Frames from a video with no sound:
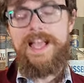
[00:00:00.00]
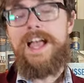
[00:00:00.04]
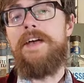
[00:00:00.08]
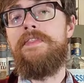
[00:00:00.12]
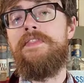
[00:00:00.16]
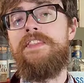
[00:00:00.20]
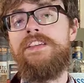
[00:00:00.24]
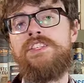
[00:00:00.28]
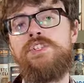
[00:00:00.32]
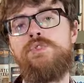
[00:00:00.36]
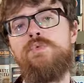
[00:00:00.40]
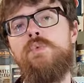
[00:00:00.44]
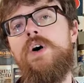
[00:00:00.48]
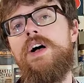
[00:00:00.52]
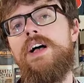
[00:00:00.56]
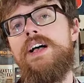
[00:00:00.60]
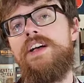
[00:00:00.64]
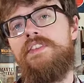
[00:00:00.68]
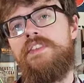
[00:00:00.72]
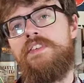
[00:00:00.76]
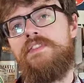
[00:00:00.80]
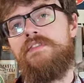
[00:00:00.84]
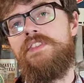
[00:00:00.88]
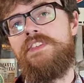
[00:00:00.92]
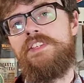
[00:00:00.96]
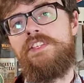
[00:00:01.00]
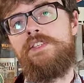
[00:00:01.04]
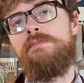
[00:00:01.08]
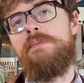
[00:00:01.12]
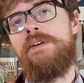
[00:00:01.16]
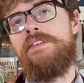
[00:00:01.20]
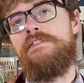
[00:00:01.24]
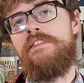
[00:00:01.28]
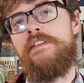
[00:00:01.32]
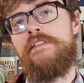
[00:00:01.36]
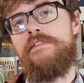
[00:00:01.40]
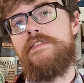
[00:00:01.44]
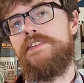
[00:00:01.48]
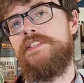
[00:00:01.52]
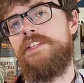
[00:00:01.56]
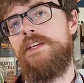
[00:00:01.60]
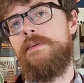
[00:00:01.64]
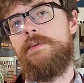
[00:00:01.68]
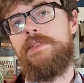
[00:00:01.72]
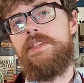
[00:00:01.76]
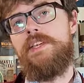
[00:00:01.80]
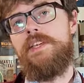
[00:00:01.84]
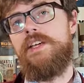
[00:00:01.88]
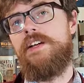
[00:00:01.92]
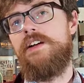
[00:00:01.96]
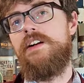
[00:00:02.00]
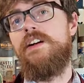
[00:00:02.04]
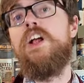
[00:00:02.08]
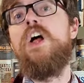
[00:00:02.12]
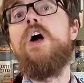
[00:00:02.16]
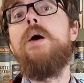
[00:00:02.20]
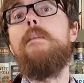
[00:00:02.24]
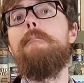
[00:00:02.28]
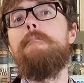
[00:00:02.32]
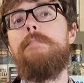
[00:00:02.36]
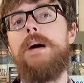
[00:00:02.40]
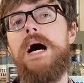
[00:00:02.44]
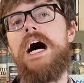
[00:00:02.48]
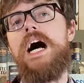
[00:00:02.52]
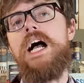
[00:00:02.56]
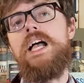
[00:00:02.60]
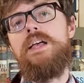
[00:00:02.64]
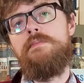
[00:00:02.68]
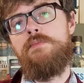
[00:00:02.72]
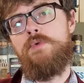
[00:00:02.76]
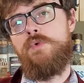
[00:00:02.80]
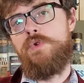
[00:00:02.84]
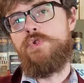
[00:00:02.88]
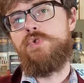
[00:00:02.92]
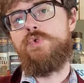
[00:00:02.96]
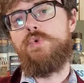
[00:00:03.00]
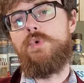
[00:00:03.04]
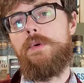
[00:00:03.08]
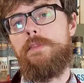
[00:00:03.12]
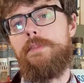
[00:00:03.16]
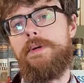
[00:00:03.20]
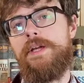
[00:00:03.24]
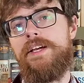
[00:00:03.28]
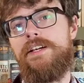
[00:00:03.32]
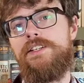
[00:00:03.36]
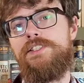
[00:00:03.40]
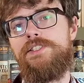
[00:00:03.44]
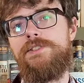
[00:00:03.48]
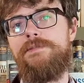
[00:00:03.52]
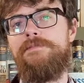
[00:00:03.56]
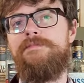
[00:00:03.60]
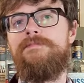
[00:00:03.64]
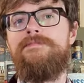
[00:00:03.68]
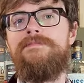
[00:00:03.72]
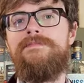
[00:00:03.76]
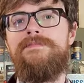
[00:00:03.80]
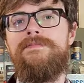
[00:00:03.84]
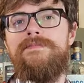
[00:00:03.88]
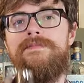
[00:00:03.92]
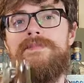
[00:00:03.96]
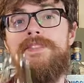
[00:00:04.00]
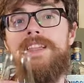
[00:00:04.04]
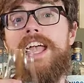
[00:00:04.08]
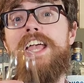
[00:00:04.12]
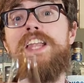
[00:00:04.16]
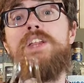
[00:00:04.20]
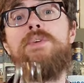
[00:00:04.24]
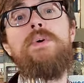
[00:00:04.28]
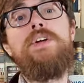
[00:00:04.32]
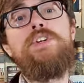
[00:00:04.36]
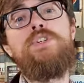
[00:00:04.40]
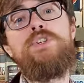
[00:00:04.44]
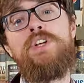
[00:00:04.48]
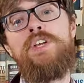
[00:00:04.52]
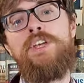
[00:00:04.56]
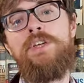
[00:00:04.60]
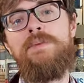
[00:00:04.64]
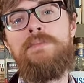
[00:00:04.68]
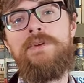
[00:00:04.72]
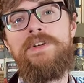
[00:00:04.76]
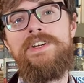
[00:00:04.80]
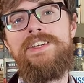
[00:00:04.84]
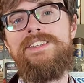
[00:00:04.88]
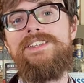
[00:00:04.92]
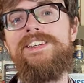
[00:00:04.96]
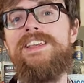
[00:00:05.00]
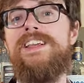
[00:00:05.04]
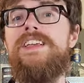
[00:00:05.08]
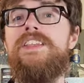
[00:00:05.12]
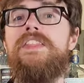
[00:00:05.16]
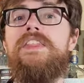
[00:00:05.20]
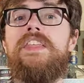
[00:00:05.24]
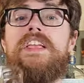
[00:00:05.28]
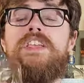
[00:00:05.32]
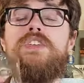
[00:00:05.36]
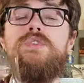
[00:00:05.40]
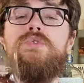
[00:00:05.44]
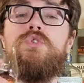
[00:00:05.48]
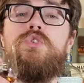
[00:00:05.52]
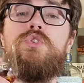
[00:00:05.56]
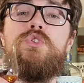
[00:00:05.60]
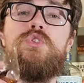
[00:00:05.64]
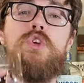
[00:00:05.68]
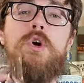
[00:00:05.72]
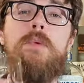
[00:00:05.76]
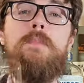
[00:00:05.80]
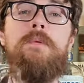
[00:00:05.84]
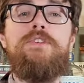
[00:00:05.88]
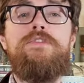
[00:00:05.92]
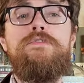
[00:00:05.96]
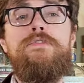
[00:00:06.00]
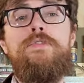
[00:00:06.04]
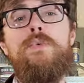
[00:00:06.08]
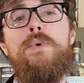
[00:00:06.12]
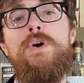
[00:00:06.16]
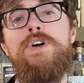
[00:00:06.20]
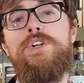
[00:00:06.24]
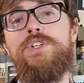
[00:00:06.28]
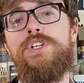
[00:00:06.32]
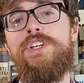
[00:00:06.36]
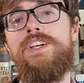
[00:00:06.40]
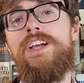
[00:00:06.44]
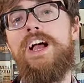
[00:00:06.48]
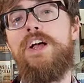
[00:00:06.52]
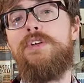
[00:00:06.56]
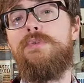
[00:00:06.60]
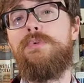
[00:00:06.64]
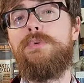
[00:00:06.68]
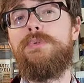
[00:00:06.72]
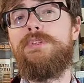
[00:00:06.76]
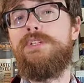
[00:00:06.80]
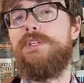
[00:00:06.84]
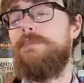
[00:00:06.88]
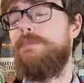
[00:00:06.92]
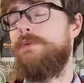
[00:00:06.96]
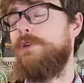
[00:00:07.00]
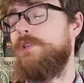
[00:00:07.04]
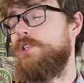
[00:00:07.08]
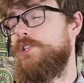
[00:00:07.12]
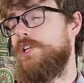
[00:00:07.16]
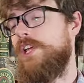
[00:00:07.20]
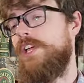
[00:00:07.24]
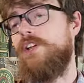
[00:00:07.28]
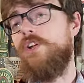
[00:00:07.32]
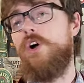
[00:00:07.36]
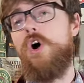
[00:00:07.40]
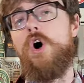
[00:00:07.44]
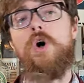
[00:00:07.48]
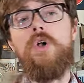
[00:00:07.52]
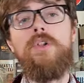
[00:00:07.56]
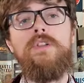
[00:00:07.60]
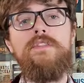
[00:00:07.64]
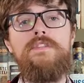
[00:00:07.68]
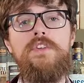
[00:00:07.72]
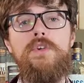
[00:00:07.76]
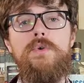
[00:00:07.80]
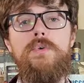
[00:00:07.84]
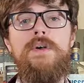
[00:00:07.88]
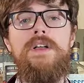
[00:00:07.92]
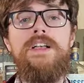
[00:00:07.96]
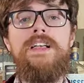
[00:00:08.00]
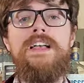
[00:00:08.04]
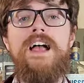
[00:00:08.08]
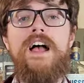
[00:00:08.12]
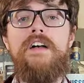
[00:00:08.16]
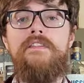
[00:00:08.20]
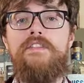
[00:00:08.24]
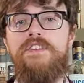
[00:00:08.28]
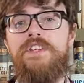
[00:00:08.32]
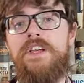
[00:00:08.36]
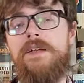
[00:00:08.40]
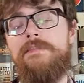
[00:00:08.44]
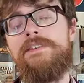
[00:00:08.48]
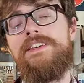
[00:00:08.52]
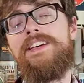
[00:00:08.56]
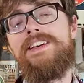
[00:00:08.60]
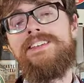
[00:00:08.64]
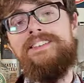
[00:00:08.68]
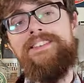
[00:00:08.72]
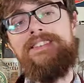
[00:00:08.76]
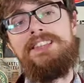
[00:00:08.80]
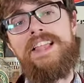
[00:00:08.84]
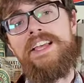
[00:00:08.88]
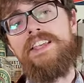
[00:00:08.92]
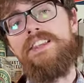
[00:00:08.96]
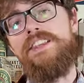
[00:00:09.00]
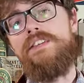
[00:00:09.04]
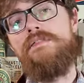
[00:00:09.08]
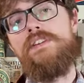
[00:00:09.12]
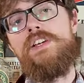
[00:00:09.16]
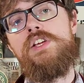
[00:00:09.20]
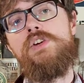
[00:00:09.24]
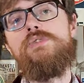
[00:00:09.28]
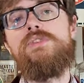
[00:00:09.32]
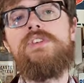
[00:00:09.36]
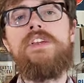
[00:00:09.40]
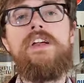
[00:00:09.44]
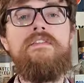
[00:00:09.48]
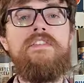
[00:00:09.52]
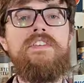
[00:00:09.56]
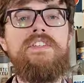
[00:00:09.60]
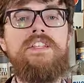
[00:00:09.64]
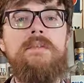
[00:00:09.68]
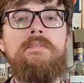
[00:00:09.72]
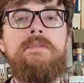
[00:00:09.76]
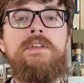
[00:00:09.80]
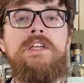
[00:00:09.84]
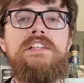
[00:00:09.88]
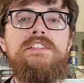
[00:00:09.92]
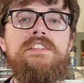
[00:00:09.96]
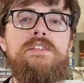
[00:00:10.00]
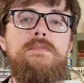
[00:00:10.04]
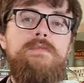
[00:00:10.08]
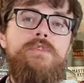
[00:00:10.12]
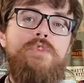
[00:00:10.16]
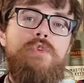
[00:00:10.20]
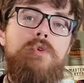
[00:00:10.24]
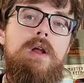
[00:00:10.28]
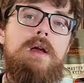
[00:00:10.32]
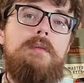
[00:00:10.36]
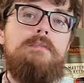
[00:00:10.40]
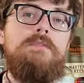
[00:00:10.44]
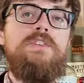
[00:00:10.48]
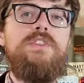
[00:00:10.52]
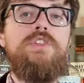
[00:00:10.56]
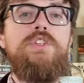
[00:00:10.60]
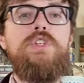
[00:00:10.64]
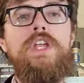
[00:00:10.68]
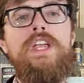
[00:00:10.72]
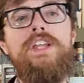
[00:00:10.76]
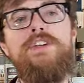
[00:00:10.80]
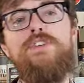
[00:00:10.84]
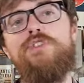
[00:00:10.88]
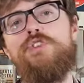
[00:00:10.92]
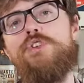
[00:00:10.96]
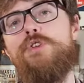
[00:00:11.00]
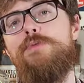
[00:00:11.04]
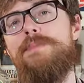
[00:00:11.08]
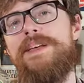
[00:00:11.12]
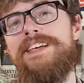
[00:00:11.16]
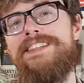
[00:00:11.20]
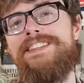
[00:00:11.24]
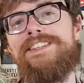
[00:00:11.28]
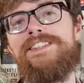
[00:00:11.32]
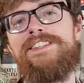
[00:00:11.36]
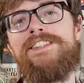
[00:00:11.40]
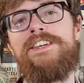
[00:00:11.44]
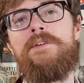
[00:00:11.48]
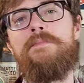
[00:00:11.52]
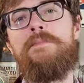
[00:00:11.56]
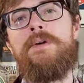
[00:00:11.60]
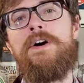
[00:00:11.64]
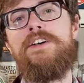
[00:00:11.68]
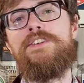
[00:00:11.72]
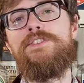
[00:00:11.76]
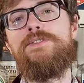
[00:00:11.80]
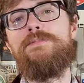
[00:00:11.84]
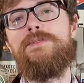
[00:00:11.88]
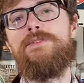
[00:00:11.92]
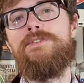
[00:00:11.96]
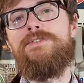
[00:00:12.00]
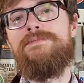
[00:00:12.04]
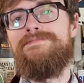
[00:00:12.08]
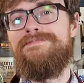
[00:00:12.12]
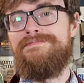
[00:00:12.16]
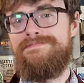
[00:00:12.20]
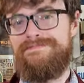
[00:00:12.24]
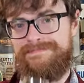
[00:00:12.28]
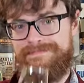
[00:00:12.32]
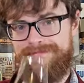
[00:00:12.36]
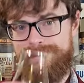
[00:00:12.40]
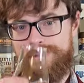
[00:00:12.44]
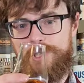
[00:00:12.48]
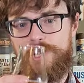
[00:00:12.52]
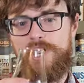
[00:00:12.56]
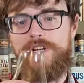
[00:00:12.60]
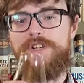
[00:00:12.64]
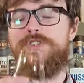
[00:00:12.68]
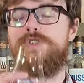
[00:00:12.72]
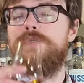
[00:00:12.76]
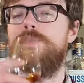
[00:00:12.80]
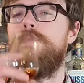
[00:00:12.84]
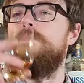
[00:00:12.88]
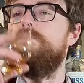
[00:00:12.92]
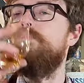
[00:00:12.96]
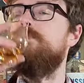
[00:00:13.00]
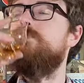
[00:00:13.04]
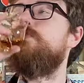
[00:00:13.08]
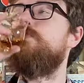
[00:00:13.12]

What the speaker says: And this is why I think this is my favorite tip of the year. Buy more store picks. Anyway, drinking buddies, thank you so much for watching. I really appreciate all of you. Every time you guys like the videos, every time you guys subscribe to the channel, you make this thing possible. Cheers.